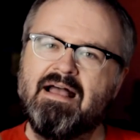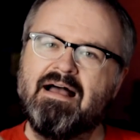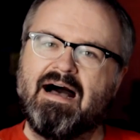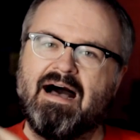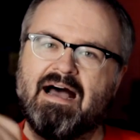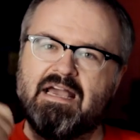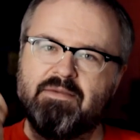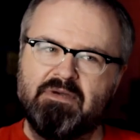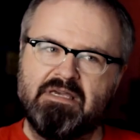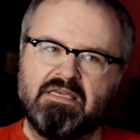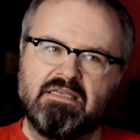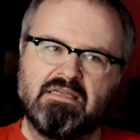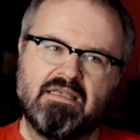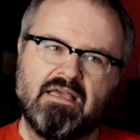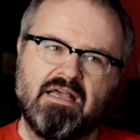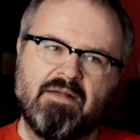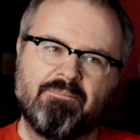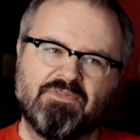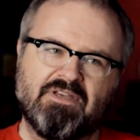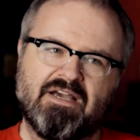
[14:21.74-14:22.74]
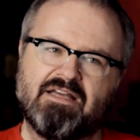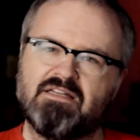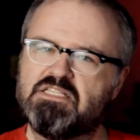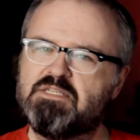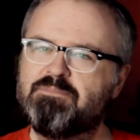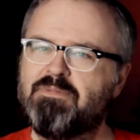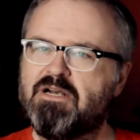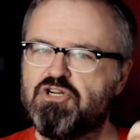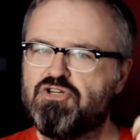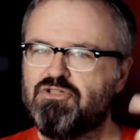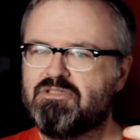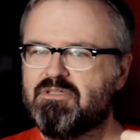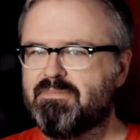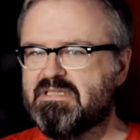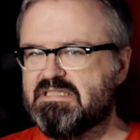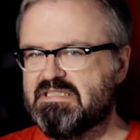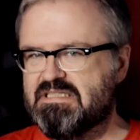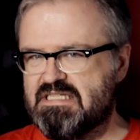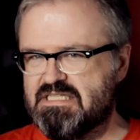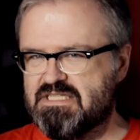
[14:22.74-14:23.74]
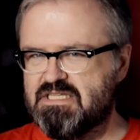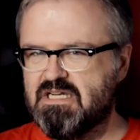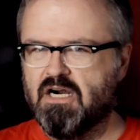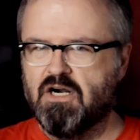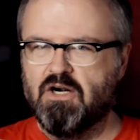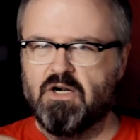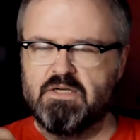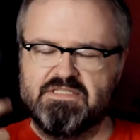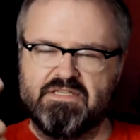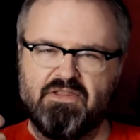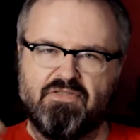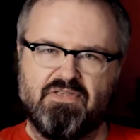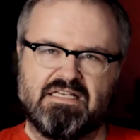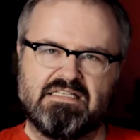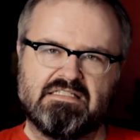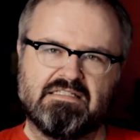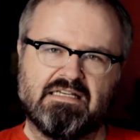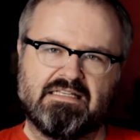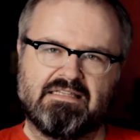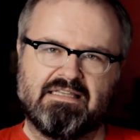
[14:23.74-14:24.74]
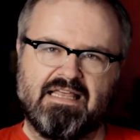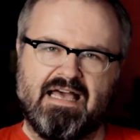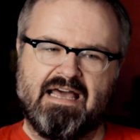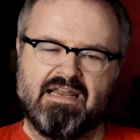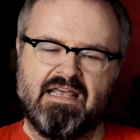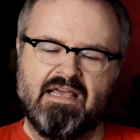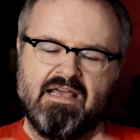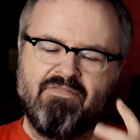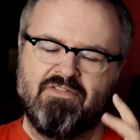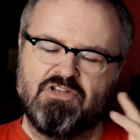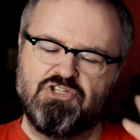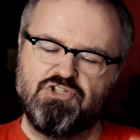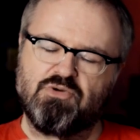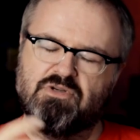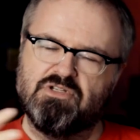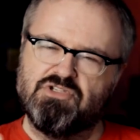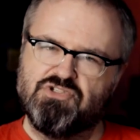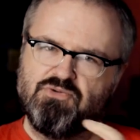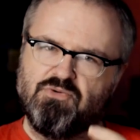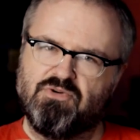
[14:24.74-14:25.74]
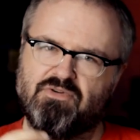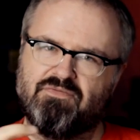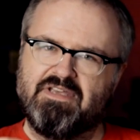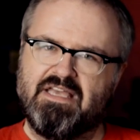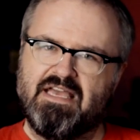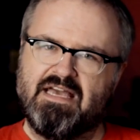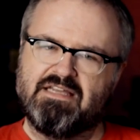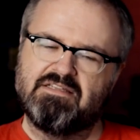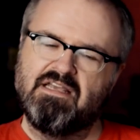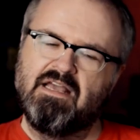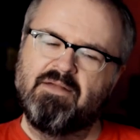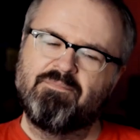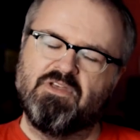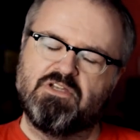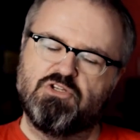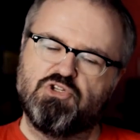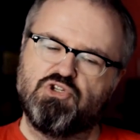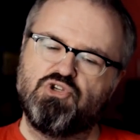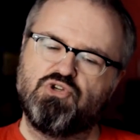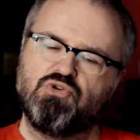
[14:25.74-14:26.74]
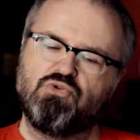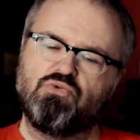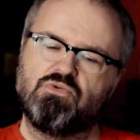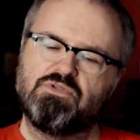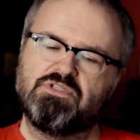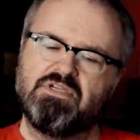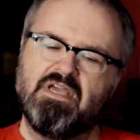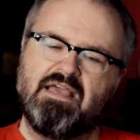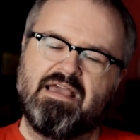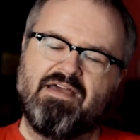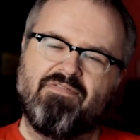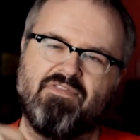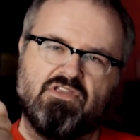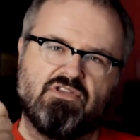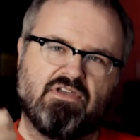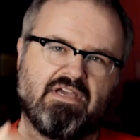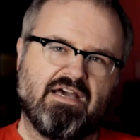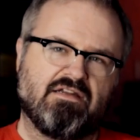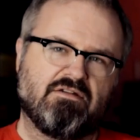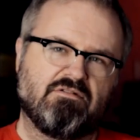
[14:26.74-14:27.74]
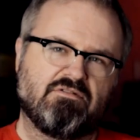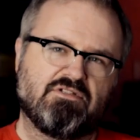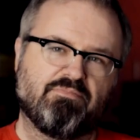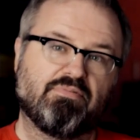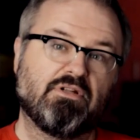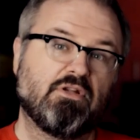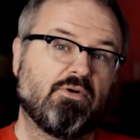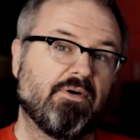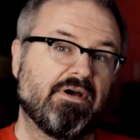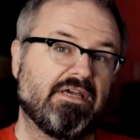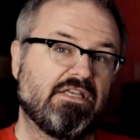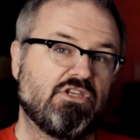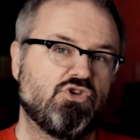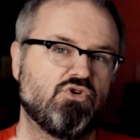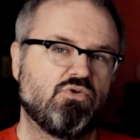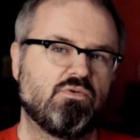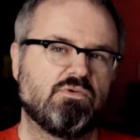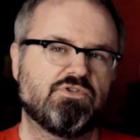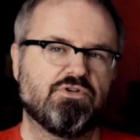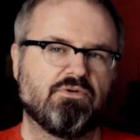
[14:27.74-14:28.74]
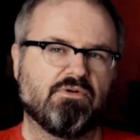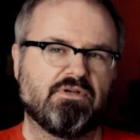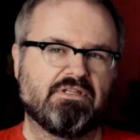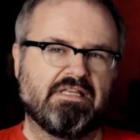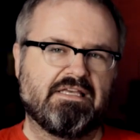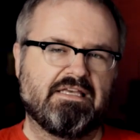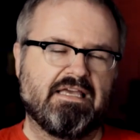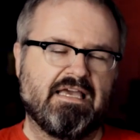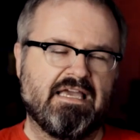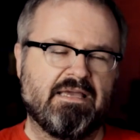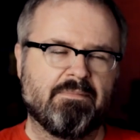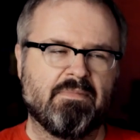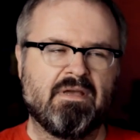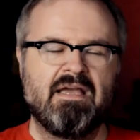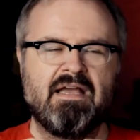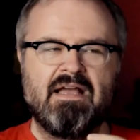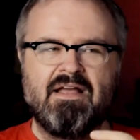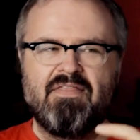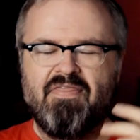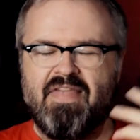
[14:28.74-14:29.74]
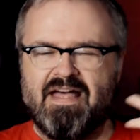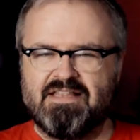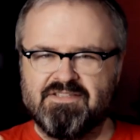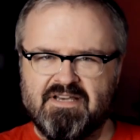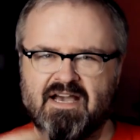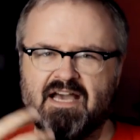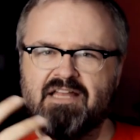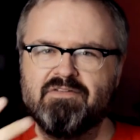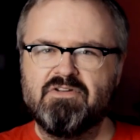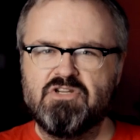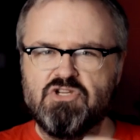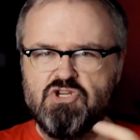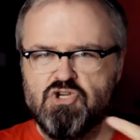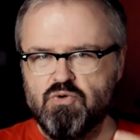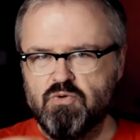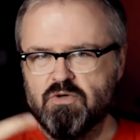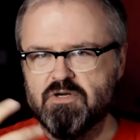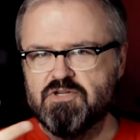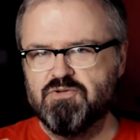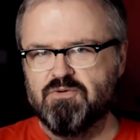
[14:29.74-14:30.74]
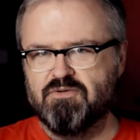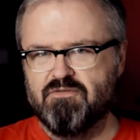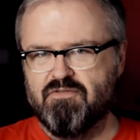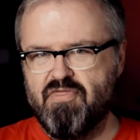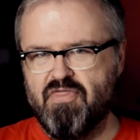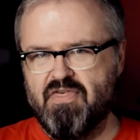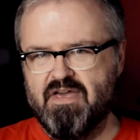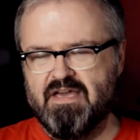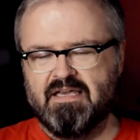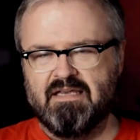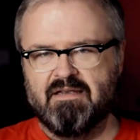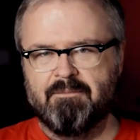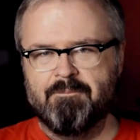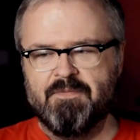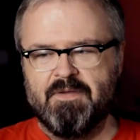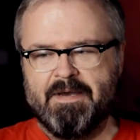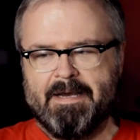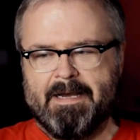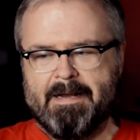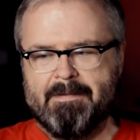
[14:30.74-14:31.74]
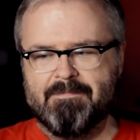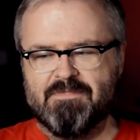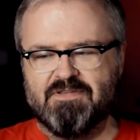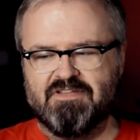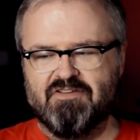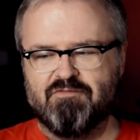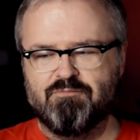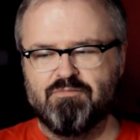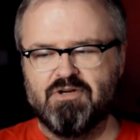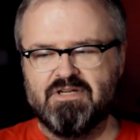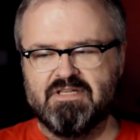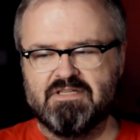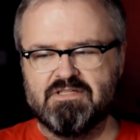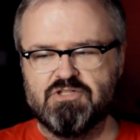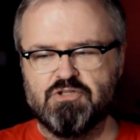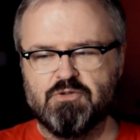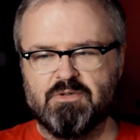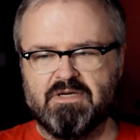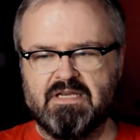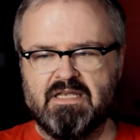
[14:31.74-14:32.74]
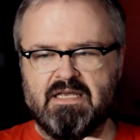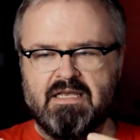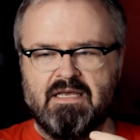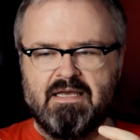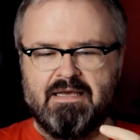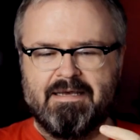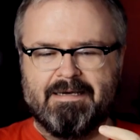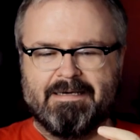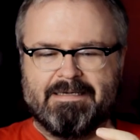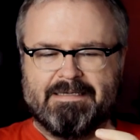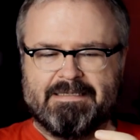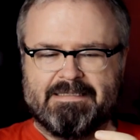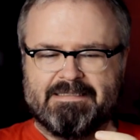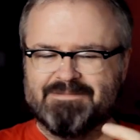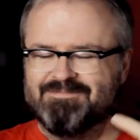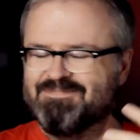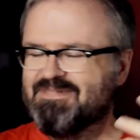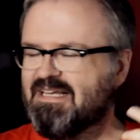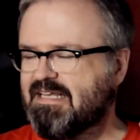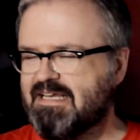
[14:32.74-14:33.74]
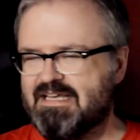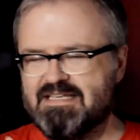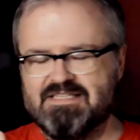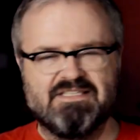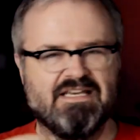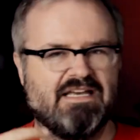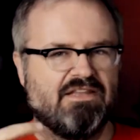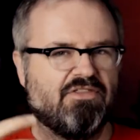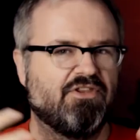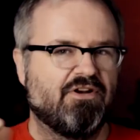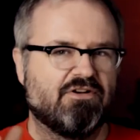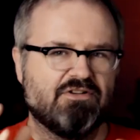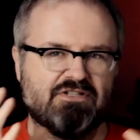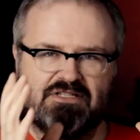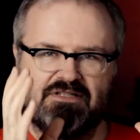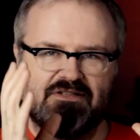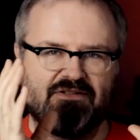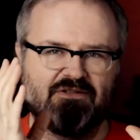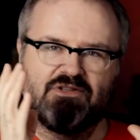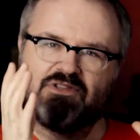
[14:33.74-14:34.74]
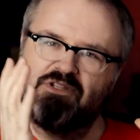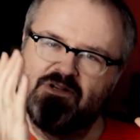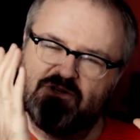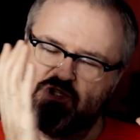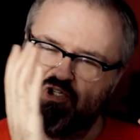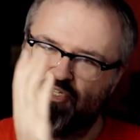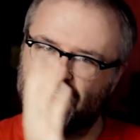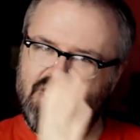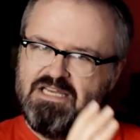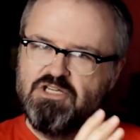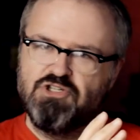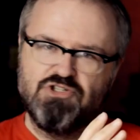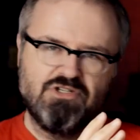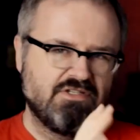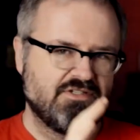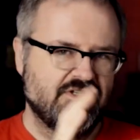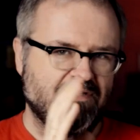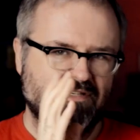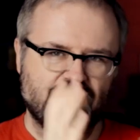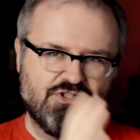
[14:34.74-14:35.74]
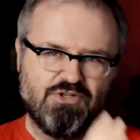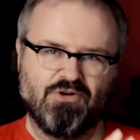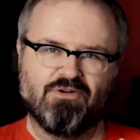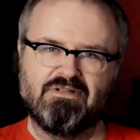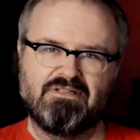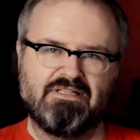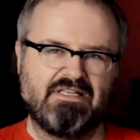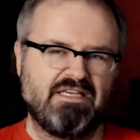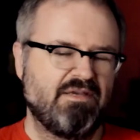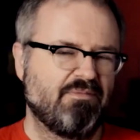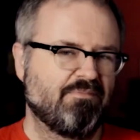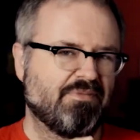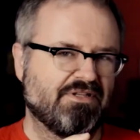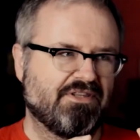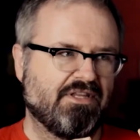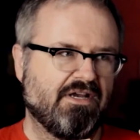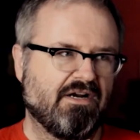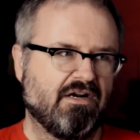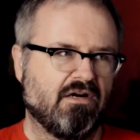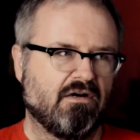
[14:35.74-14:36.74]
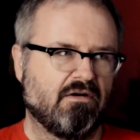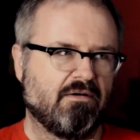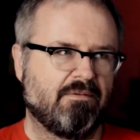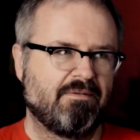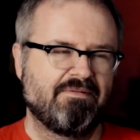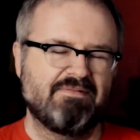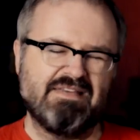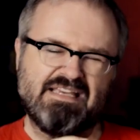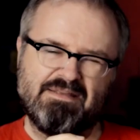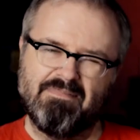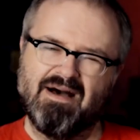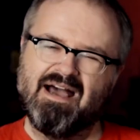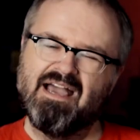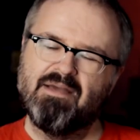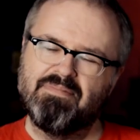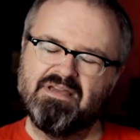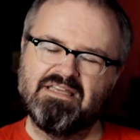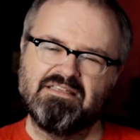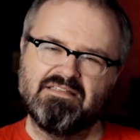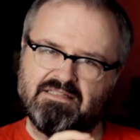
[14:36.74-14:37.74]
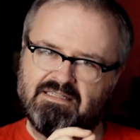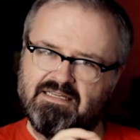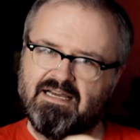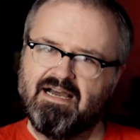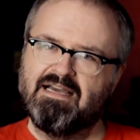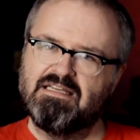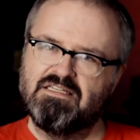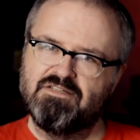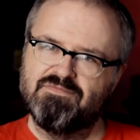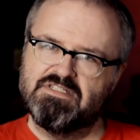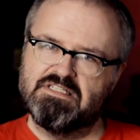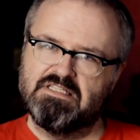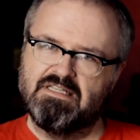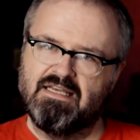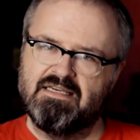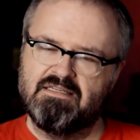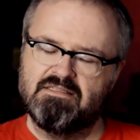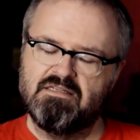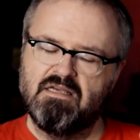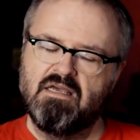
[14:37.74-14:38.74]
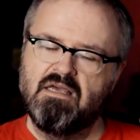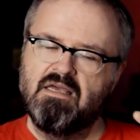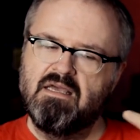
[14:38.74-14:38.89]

I mean kind of special abilities cards and things like that that you can sort of get and choose and then kind of deploy and use during the game. And that's kind of a newer sort of thing um, that they've put into it. Uh, like I said, there's there's changes certainly, but they're in my opinion, kind of slight.